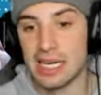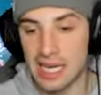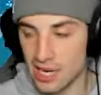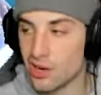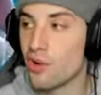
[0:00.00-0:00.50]

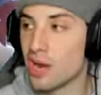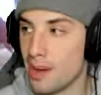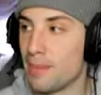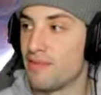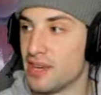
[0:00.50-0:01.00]
Get it on
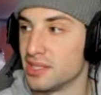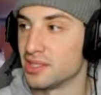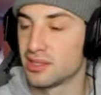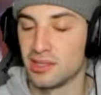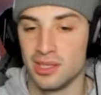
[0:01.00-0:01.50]
out my
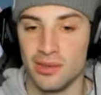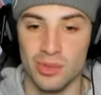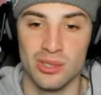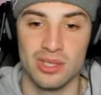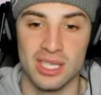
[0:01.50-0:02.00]
face.
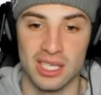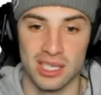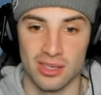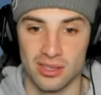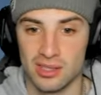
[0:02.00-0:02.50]
We don't need
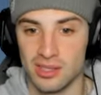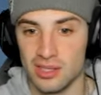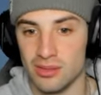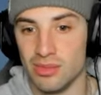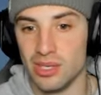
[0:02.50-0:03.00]
it.
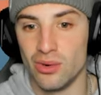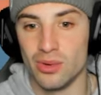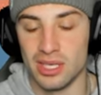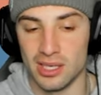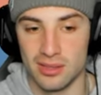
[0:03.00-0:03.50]
We
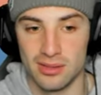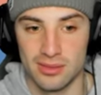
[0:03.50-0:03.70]
don't need it.